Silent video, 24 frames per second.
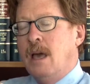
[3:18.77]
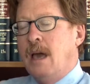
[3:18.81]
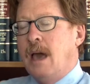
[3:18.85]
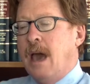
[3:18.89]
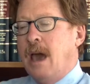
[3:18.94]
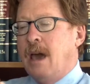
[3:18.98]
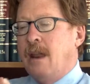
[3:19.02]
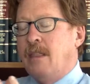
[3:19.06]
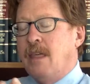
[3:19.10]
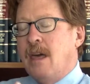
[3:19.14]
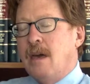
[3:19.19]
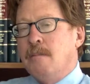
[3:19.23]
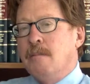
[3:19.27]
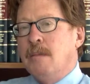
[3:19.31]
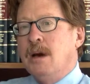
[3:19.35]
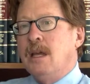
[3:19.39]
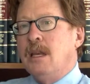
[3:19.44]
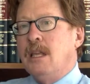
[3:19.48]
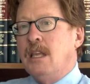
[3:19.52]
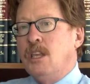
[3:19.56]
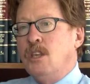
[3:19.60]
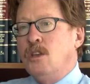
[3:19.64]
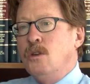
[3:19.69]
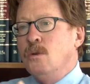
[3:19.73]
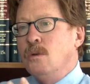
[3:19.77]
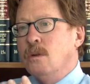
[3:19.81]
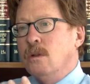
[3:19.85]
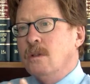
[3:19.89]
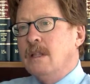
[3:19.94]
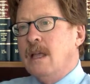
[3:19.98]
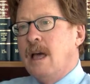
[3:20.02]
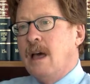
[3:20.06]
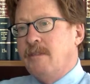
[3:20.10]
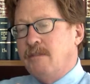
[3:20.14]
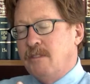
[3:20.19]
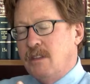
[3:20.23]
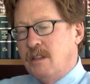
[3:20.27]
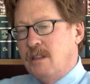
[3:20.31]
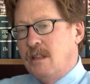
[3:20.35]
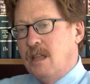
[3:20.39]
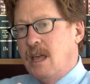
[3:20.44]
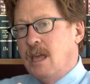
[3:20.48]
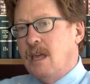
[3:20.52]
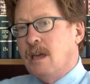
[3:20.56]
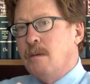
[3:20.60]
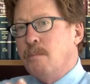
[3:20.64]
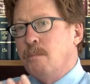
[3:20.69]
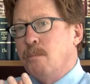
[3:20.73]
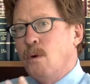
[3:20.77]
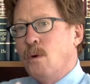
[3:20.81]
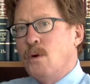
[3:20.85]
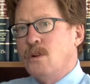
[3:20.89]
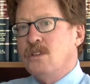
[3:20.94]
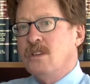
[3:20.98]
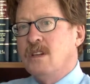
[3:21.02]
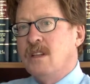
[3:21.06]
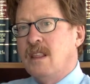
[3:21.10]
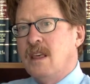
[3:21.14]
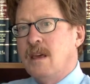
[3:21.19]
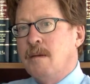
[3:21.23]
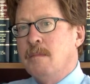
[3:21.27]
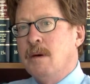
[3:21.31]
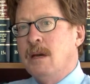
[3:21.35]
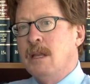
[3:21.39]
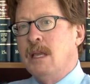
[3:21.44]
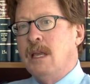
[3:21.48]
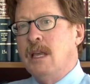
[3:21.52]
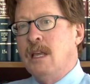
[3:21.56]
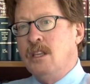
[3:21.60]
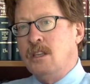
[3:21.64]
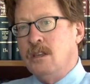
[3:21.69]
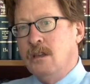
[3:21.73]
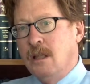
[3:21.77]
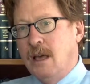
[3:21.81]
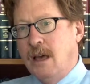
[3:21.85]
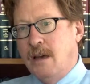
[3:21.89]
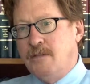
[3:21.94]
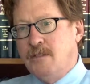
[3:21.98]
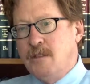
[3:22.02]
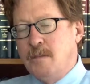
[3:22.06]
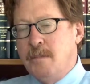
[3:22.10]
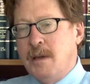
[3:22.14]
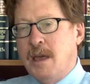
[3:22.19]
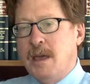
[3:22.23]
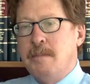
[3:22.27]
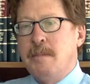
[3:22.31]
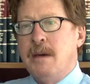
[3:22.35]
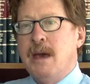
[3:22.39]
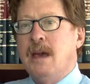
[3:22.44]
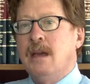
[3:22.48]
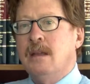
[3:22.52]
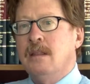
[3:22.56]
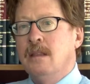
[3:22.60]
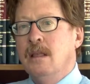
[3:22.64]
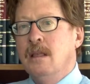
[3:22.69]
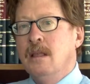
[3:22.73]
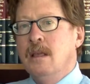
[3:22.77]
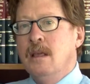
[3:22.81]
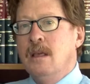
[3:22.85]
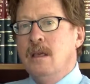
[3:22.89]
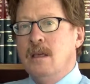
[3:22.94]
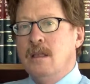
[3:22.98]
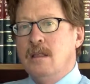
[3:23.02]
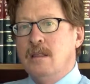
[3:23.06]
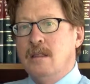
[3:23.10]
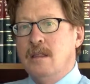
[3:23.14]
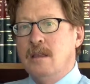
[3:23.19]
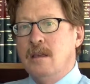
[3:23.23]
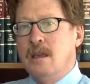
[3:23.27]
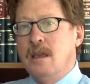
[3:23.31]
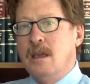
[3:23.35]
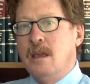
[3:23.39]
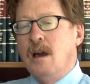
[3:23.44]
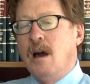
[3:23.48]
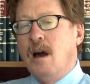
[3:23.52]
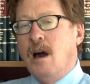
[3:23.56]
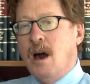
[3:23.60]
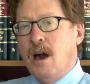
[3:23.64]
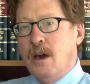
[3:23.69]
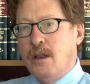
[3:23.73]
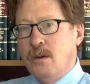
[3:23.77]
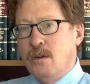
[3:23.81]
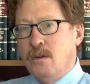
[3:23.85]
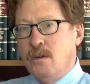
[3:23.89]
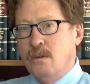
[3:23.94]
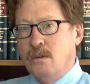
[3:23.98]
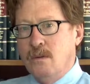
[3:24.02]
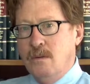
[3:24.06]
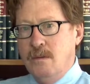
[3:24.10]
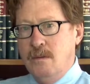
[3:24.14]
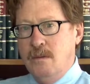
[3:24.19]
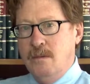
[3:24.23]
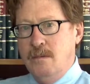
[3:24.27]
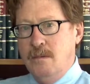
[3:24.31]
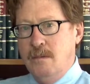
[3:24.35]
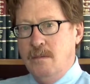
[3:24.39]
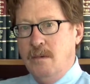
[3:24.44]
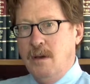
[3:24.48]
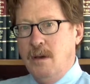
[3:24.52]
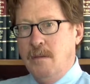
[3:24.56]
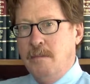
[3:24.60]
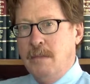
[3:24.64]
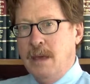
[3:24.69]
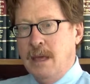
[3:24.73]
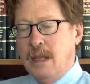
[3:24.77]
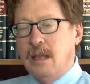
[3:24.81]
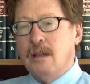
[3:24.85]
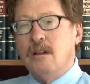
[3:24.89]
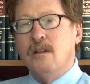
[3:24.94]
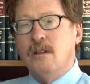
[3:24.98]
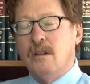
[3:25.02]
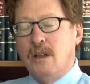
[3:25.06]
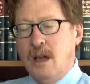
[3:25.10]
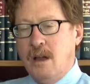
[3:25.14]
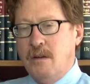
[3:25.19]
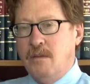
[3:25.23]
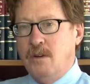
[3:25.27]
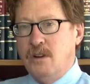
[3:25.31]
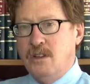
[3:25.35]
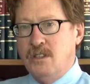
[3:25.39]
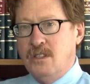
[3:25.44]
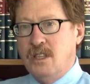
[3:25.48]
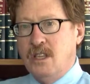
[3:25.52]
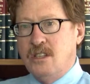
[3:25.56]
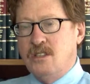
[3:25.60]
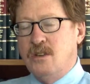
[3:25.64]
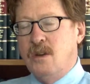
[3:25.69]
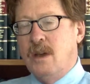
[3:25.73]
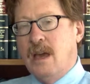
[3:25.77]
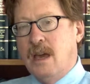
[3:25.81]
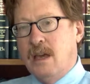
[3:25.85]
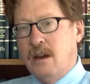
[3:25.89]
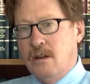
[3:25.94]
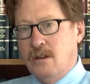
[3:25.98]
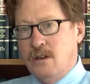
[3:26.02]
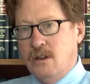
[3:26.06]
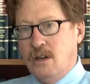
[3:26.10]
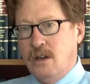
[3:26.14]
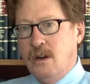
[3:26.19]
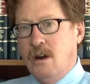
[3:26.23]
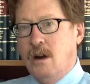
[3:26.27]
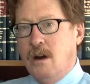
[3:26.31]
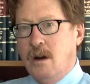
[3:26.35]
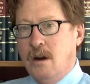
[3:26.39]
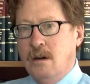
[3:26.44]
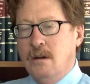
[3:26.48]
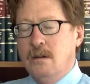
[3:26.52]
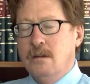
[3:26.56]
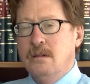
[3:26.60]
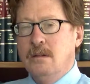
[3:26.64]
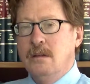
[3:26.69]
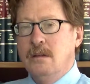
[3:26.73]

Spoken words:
out of that money, you'll have to take a portion of that money and you'll have to pay back the auto medical coverage that you had on your car.